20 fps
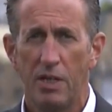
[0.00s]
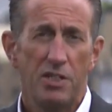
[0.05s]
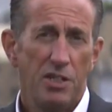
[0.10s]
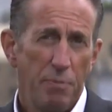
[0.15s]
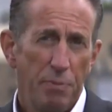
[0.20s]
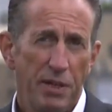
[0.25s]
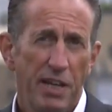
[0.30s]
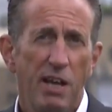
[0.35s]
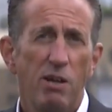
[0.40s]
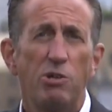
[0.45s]

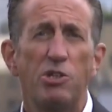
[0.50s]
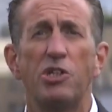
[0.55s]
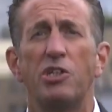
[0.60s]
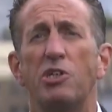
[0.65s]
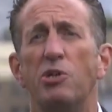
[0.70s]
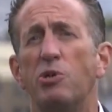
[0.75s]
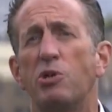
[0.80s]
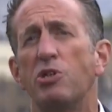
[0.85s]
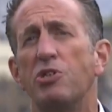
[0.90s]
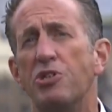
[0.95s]
Something else
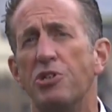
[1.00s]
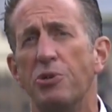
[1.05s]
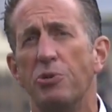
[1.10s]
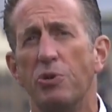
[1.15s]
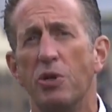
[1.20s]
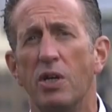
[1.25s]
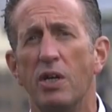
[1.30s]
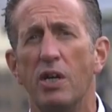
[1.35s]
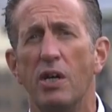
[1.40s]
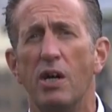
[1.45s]
that you could
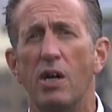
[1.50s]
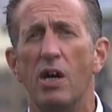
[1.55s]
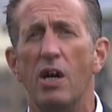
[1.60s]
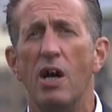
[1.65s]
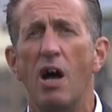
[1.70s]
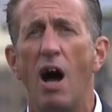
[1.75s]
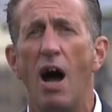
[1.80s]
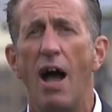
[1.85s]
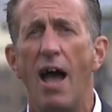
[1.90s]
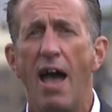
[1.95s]
do,
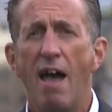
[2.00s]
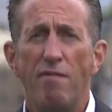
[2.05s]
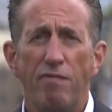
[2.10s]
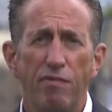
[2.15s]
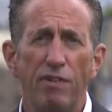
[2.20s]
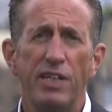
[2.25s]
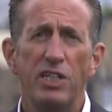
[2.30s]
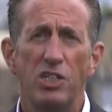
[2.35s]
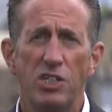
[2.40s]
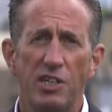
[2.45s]
every